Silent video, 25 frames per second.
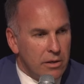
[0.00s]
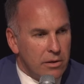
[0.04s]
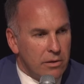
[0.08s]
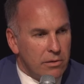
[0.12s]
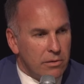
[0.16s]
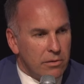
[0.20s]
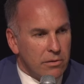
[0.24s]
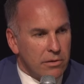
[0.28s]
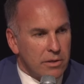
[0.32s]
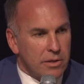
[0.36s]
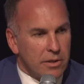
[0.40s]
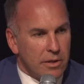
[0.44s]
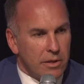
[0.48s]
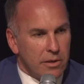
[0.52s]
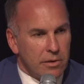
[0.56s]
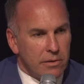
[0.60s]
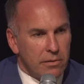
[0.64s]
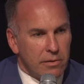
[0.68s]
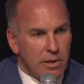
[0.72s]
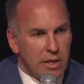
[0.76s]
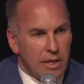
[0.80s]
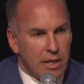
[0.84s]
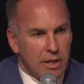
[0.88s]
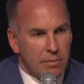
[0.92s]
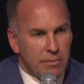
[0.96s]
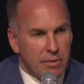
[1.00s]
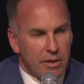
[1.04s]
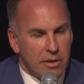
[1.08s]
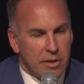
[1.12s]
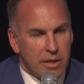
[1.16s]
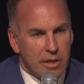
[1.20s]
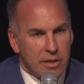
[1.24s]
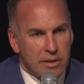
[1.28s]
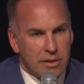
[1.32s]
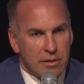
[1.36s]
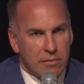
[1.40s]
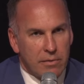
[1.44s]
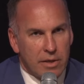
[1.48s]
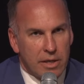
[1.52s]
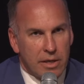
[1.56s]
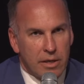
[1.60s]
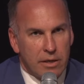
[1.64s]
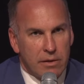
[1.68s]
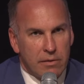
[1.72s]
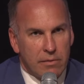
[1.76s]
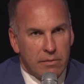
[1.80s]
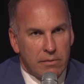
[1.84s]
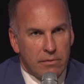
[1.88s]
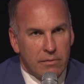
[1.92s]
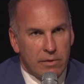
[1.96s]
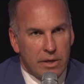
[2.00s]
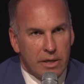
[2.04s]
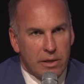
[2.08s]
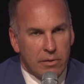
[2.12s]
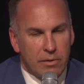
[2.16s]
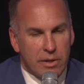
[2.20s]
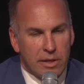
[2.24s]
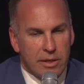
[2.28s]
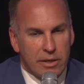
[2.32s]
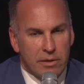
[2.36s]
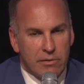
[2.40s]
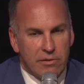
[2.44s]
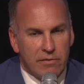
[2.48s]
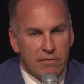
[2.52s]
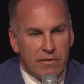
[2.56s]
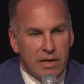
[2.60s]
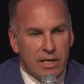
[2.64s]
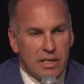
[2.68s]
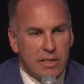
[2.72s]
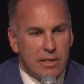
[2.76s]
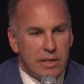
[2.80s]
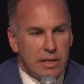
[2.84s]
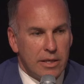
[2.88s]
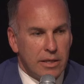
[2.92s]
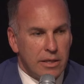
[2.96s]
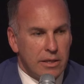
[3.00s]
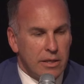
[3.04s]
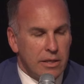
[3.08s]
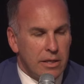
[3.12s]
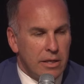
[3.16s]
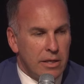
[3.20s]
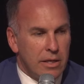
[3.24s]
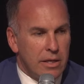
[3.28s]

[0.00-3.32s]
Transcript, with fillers: also the things that we're looking to invest in.